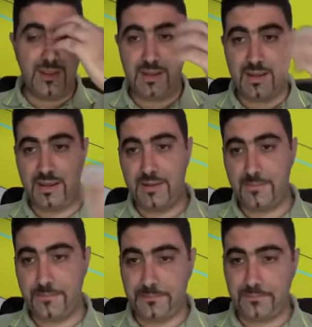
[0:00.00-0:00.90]

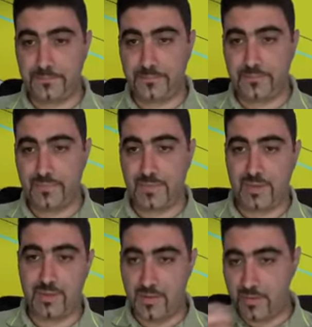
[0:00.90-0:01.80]
Um,
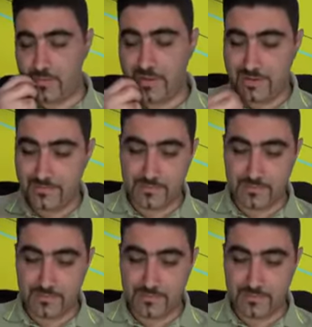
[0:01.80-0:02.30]
okay,